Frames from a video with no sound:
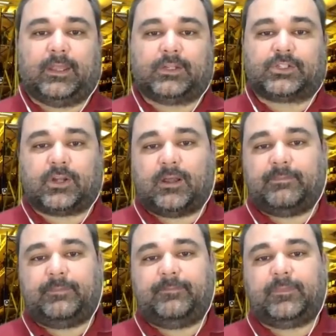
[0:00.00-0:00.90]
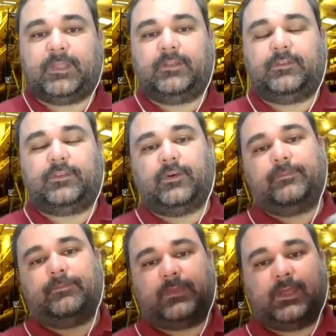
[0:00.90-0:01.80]
shop.
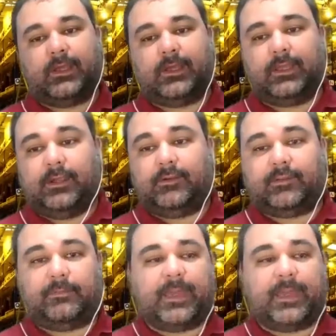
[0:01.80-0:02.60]
So here's the